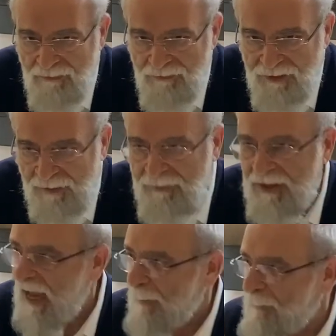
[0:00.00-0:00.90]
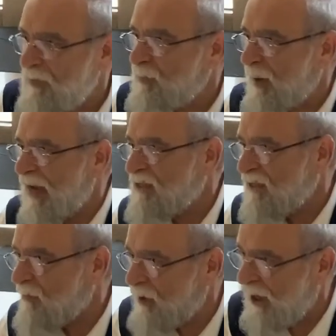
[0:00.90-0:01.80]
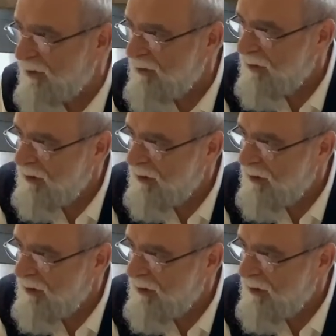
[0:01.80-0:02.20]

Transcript: Something happens bad somewhere,